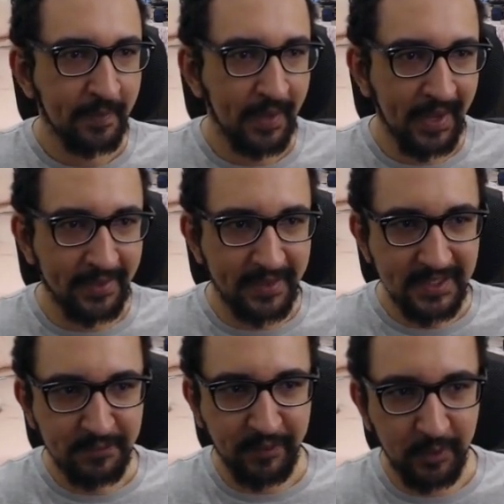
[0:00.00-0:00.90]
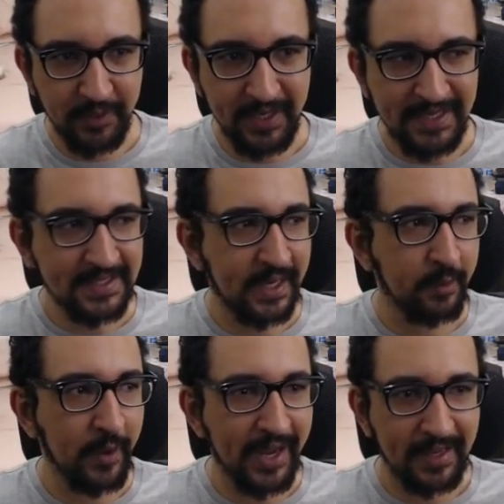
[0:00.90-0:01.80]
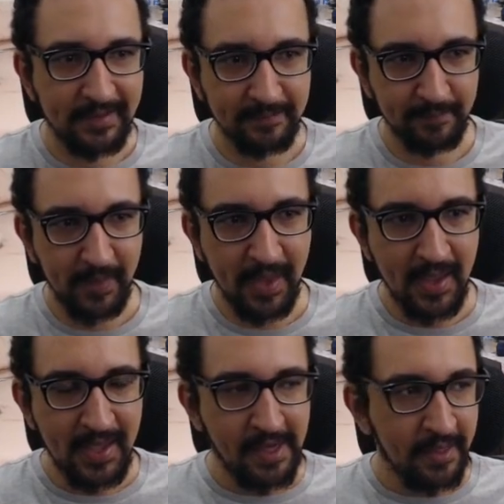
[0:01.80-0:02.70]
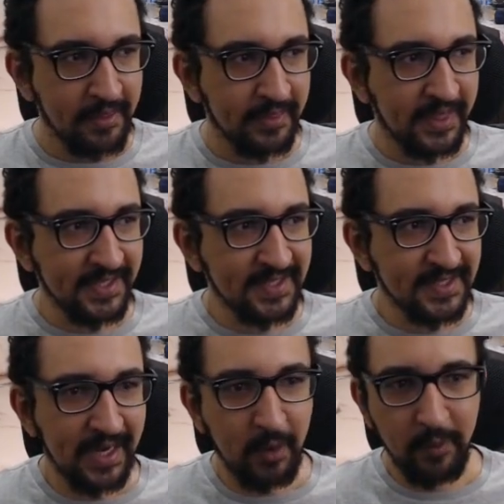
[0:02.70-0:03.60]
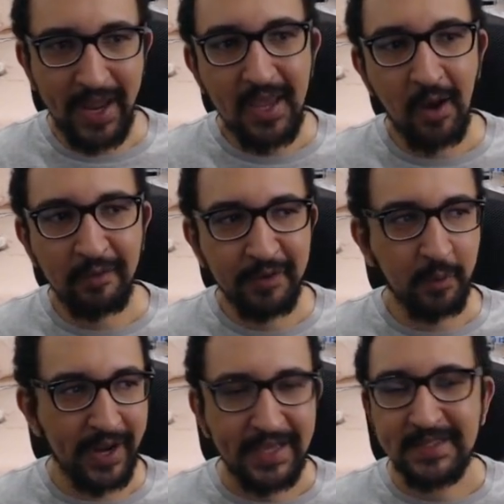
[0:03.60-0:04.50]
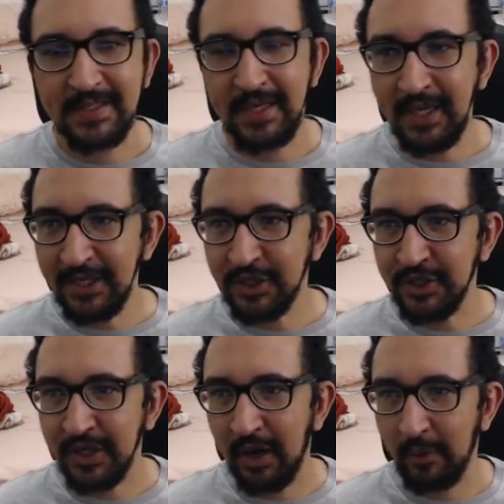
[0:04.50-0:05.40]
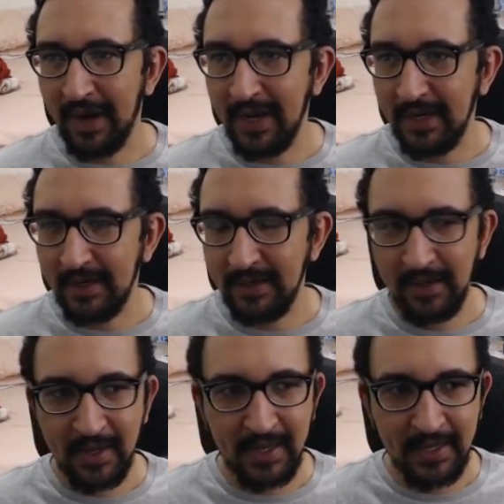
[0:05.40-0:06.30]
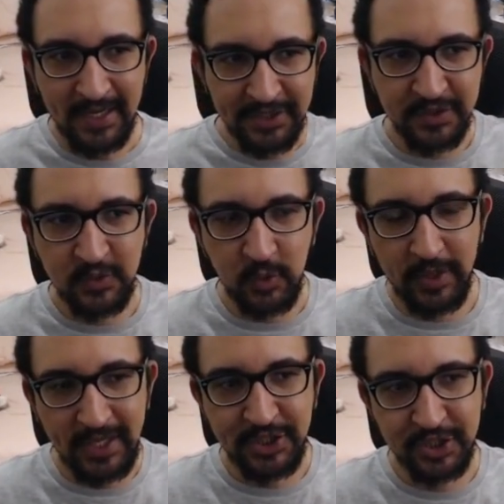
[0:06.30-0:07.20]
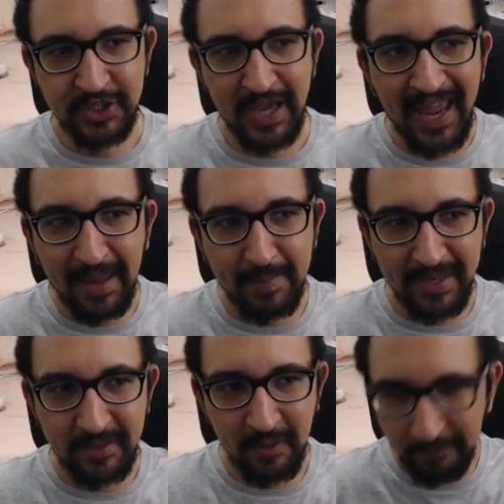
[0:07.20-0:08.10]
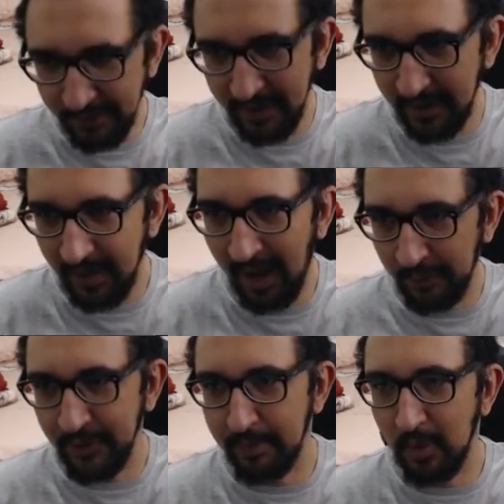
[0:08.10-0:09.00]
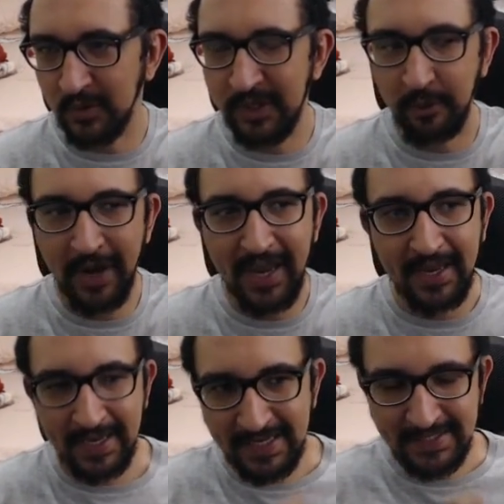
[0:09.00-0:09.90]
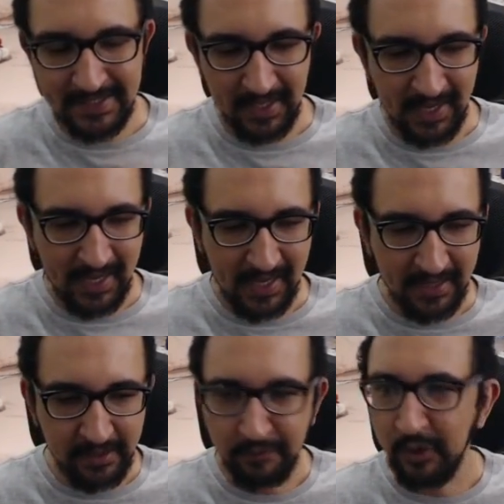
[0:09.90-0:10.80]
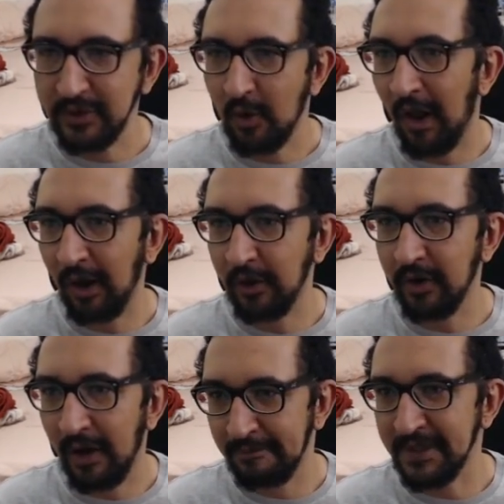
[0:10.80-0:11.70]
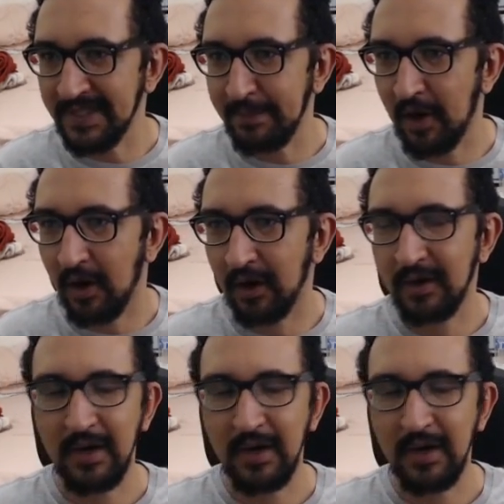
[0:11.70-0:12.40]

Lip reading: and this field is an array. This is an array of arrays. Each array, each element of the outermost array is a different color of the same car.